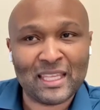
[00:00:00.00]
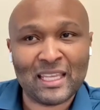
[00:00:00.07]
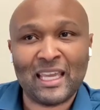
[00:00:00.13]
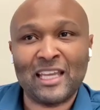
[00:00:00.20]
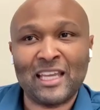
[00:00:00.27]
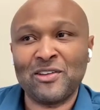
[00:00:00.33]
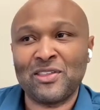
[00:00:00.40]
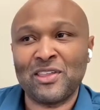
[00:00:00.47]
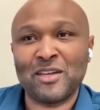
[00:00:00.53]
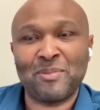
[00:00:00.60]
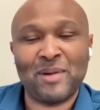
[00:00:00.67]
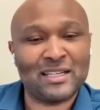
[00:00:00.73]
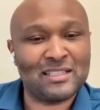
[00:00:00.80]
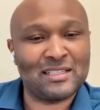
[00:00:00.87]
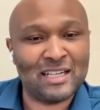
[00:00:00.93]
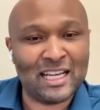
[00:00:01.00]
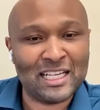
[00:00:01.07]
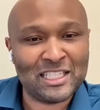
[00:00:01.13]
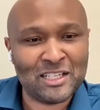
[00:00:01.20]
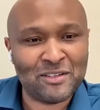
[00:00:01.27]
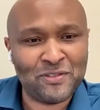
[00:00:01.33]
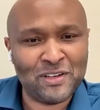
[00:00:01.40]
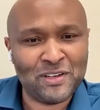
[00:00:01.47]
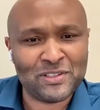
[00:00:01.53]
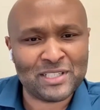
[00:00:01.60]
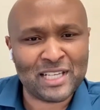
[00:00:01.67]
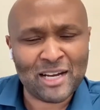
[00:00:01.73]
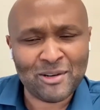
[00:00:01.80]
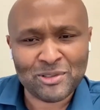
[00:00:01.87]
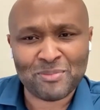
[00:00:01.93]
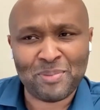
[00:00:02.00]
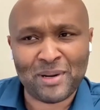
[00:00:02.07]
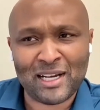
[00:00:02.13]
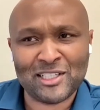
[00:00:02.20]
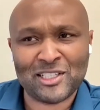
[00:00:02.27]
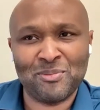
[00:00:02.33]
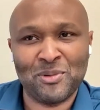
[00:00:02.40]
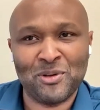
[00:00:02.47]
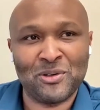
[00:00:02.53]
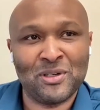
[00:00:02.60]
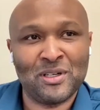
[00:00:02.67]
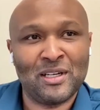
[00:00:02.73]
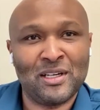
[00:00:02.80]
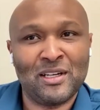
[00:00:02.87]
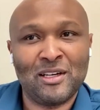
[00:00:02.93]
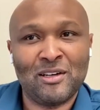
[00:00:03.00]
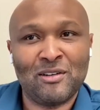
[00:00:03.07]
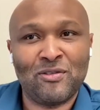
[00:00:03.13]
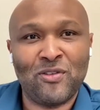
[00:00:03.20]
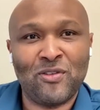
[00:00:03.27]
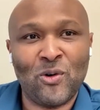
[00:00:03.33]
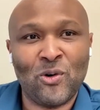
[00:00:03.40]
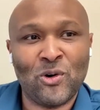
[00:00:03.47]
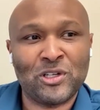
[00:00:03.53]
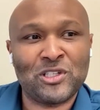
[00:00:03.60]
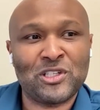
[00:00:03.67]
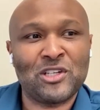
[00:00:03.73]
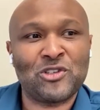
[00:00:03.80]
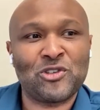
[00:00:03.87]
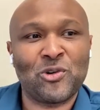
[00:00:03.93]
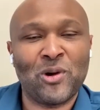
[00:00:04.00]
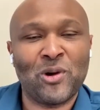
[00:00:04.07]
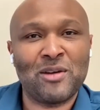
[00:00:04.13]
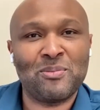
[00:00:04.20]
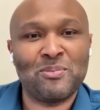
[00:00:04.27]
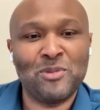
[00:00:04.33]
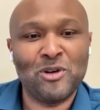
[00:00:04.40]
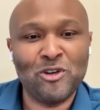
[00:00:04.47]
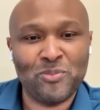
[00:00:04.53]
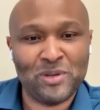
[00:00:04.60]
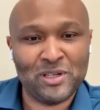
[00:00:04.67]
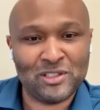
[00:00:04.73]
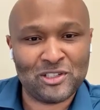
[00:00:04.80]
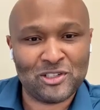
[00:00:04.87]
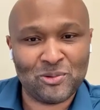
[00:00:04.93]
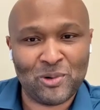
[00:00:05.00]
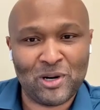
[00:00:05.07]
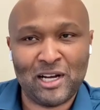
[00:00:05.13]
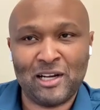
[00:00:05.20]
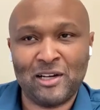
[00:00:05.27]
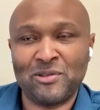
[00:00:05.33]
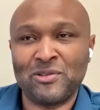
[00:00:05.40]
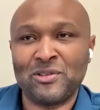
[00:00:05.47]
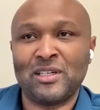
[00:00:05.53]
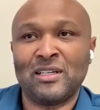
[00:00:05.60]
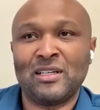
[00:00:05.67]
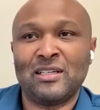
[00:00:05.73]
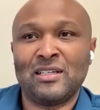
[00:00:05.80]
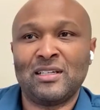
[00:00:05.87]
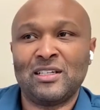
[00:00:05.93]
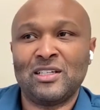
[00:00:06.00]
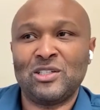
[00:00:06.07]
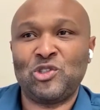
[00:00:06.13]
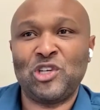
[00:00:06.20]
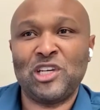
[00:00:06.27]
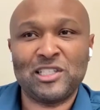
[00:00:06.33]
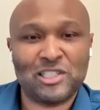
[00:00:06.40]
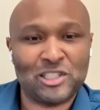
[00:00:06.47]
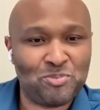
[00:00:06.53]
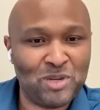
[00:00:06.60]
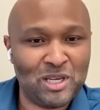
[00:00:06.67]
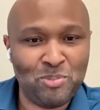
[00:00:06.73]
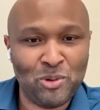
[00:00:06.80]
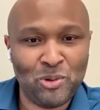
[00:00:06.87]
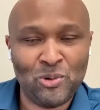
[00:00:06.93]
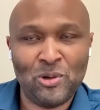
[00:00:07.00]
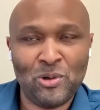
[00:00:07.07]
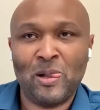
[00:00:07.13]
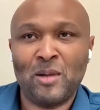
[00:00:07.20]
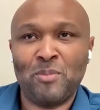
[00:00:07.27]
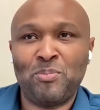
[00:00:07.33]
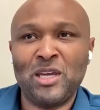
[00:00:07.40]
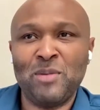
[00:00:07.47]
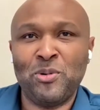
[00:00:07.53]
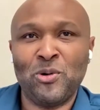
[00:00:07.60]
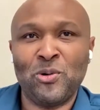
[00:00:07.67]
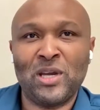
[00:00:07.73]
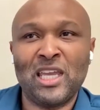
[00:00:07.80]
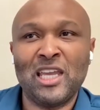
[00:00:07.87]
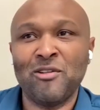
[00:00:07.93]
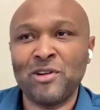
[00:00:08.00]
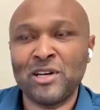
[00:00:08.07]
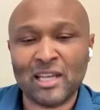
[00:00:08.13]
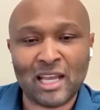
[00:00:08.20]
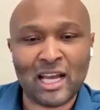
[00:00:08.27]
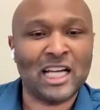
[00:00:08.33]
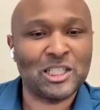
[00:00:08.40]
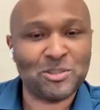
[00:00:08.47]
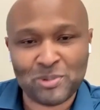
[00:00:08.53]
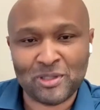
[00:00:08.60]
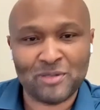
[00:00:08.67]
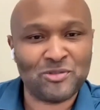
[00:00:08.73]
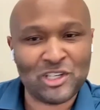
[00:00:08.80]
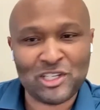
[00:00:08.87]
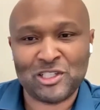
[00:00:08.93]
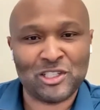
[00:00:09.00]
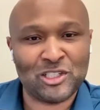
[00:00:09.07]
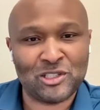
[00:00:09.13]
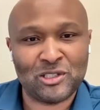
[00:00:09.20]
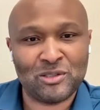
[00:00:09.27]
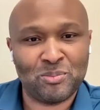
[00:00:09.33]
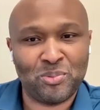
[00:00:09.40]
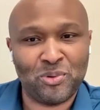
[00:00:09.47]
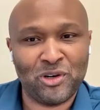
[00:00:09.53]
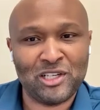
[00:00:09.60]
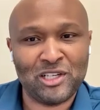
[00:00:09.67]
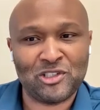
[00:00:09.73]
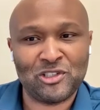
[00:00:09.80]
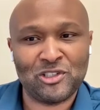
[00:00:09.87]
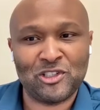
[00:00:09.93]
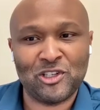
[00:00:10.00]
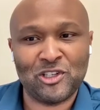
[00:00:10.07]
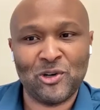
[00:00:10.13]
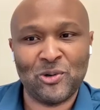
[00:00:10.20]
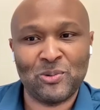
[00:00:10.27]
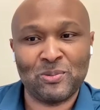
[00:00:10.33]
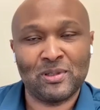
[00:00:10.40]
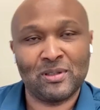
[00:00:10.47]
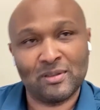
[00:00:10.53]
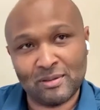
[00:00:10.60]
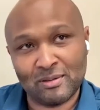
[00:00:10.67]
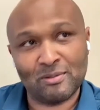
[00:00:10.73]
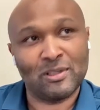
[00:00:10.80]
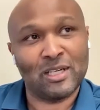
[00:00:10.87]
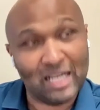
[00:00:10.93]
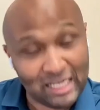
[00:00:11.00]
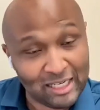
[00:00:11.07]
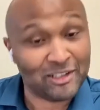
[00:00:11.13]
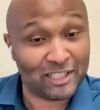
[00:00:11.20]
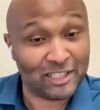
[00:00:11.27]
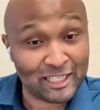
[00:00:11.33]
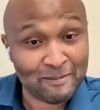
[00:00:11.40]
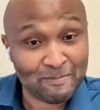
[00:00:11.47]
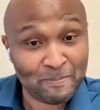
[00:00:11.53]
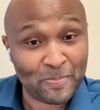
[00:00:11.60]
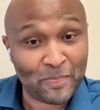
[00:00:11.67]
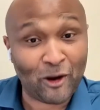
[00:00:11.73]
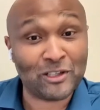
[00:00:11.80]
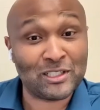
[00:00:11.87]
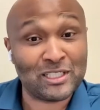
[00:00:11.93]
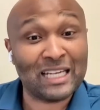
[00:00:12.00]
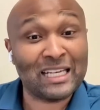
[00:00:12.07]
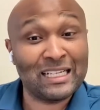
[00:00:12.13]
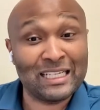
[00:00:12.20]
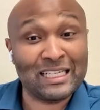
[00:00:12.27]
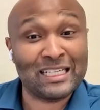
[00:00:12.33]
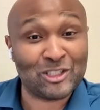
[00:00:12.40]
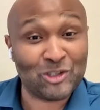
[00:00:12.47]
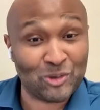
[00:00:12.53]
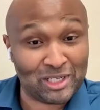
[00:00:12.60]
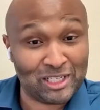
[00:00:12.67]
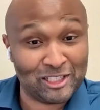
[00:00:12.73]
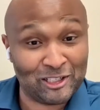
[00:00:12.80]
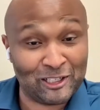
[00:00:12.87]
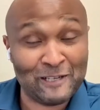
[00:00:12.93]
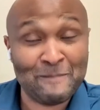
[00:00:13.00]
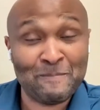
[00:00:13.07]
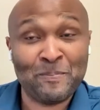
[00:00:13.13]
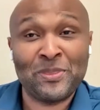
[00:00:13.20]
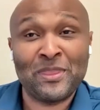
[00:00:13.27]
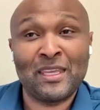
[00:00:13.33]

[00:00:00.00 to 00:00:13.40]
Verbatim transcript: and you think back to 1950s, how is it possible for such great movements around Jesus? People, people hearing the gospel of Jesus preach so clearly articulated so clearly,